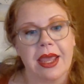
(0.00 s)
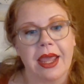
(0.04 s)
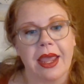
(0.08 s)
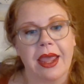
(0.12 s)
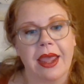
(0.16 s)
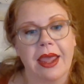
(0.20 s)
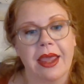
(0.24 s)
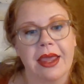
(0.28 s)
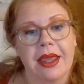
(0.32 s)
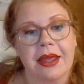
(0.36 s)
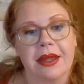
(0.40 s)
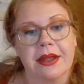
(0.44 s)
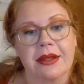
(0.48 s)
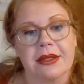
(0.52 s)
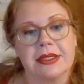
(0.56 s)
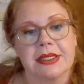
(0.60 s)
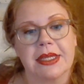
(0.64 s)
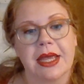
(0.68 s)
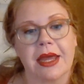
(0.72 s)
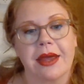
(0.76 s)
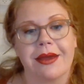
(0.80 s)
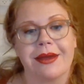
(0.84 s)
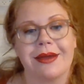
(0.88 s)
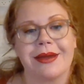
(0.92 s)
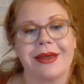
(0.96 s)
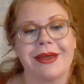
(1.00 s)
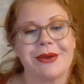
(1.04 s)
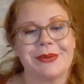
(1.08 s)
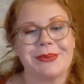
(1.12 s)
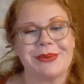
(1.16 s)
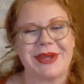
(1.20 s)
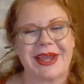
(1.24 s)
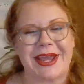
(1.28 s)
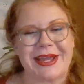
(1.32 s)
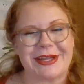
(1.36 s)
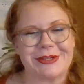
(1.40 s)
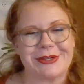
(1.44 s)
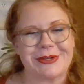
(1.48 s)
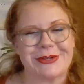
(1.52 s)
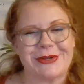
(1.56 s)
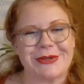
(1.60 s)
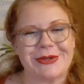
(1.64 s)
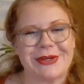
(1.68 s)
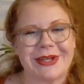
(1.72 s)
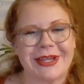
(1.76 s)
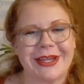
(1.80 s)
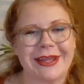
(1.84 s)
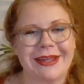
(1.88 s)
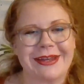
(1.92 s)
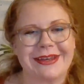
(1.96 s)
And I hope you guys are
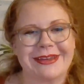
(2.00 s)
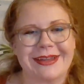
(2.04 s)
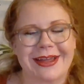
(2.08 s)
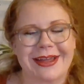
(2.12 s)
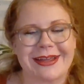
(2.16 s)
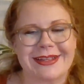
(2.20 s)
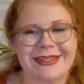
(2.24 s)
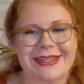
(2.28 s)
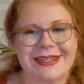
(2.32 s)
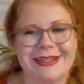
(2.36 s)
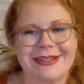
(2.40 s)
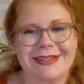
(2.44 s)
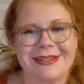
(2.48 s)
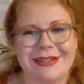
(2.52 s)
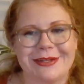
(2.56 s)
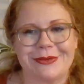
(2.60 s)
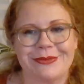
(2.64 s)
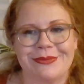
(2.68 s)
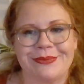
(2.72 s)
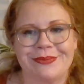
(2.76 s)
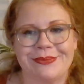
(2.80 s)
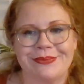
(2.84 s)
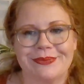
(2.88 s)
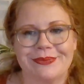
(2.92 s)
doing good. I'll see you soon.